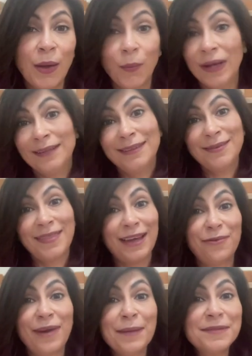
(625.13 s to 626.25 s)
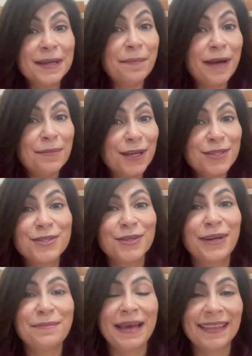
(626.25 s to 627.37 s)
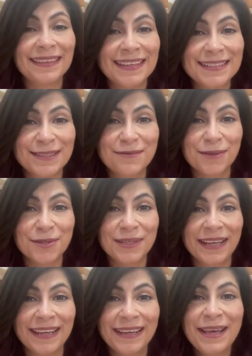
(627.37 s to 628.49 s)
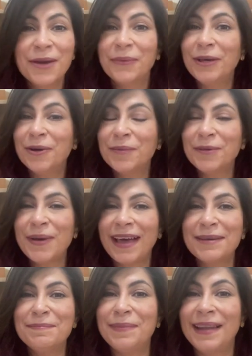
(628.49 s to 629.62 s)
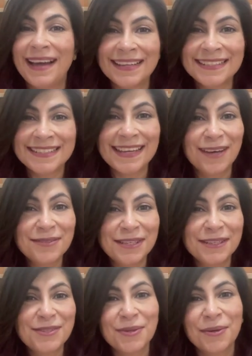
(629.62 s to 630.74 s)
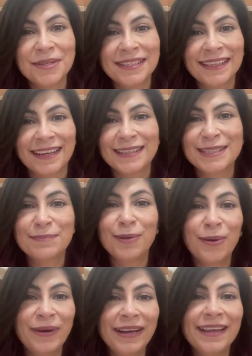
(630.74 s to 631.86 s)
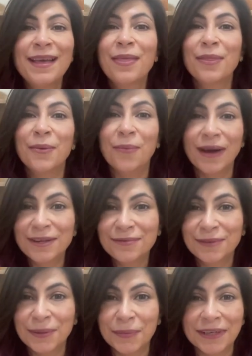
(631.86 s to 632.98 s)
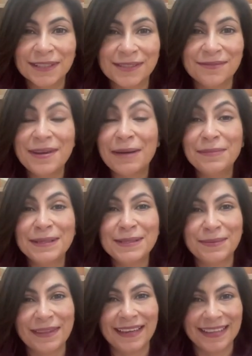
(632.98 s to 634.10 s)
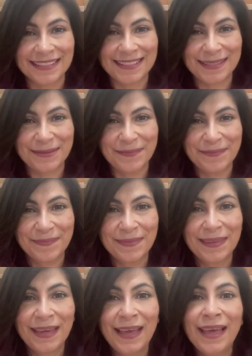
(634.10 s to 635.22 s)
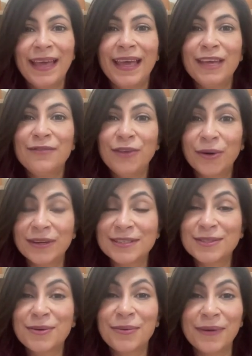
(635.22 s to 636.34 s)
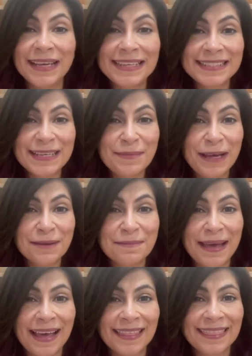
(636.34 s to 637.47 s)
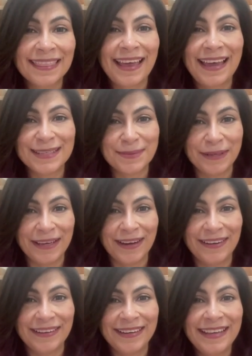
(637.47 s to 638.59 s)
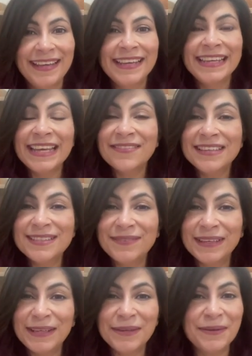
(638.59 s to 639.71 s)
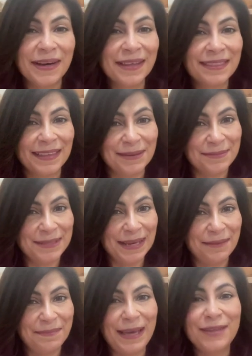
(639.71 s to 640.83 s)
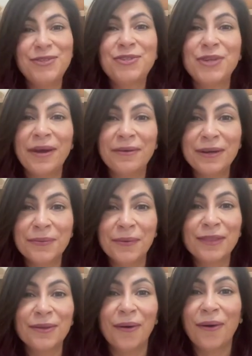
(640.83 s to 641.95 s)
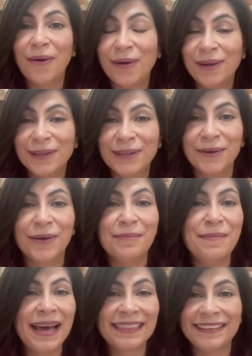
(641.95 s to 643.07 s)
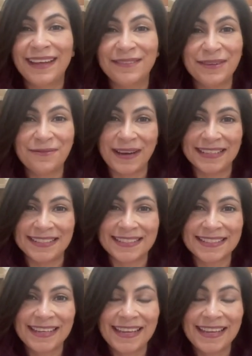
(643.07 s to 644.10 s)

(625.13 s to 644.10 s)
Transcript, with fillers: Well, that wraps up our Montessori math lesson for today. We hope you had a blast counting, sorting, and exploring the wonderful world of numbers with us. If you're as crazy about math as we are, Give this video a thumbs up and share it with all your math loving friends.